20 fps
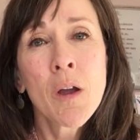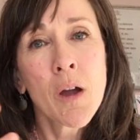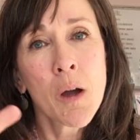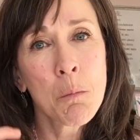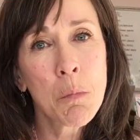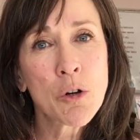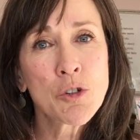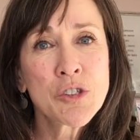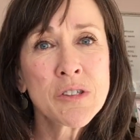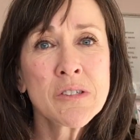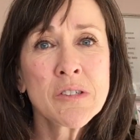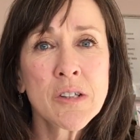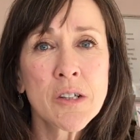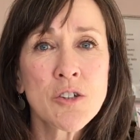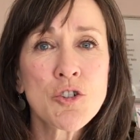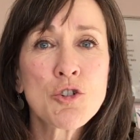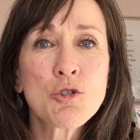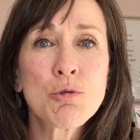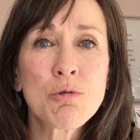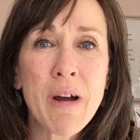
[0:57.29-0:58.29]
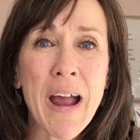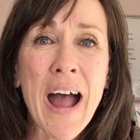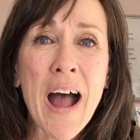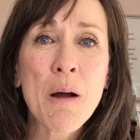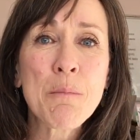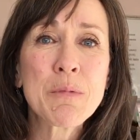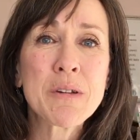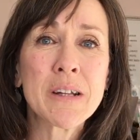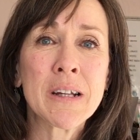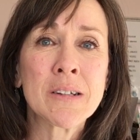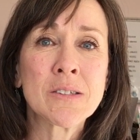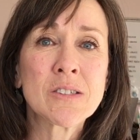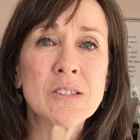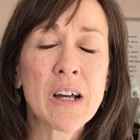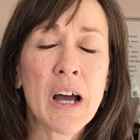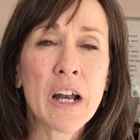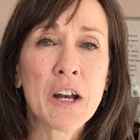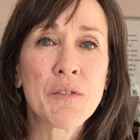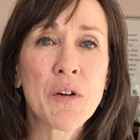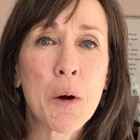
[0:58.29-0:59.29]
Emotions get trapped
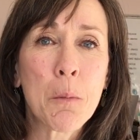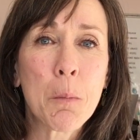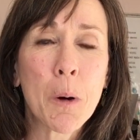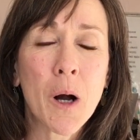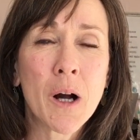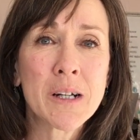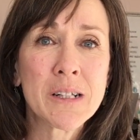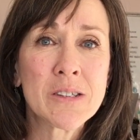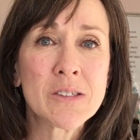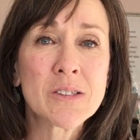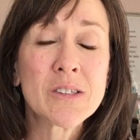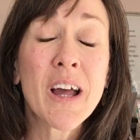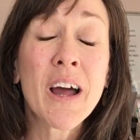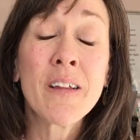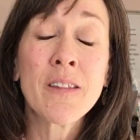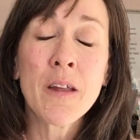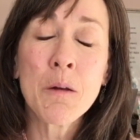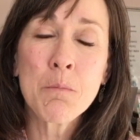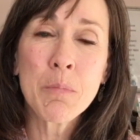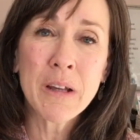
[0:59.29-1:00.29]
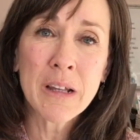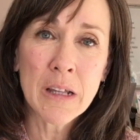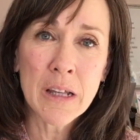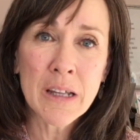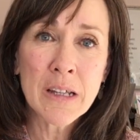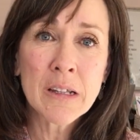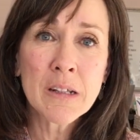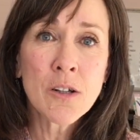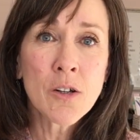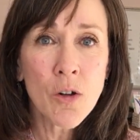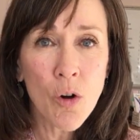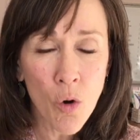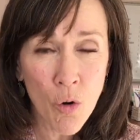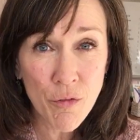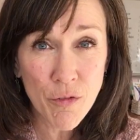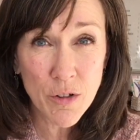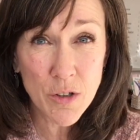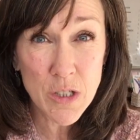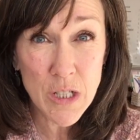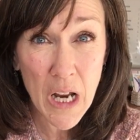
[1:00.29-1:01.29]
inside of our bodies, and they begin
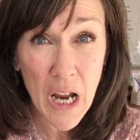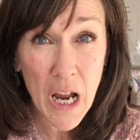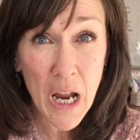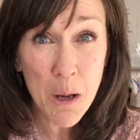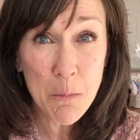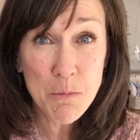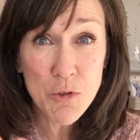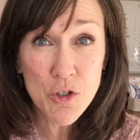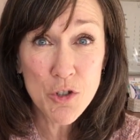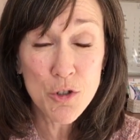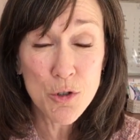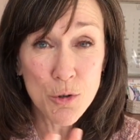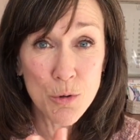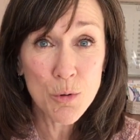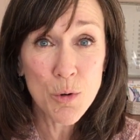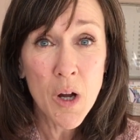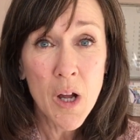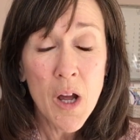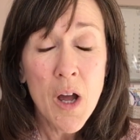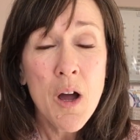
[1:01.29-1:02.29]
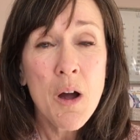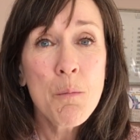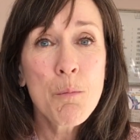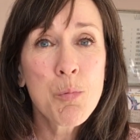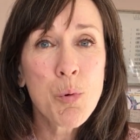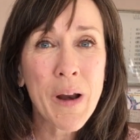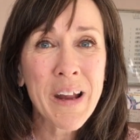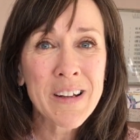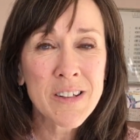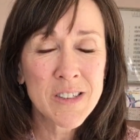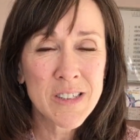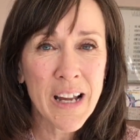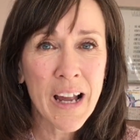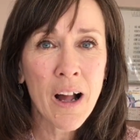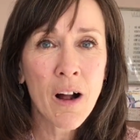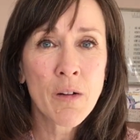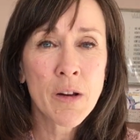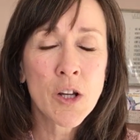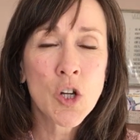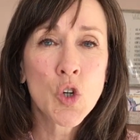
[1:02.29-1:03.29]
over time to break
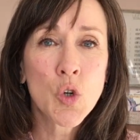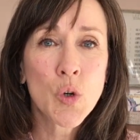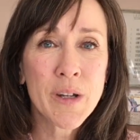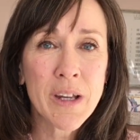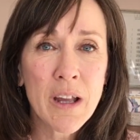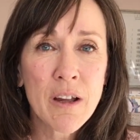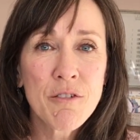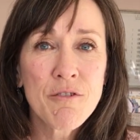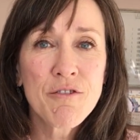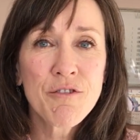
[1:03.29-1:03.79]
down and create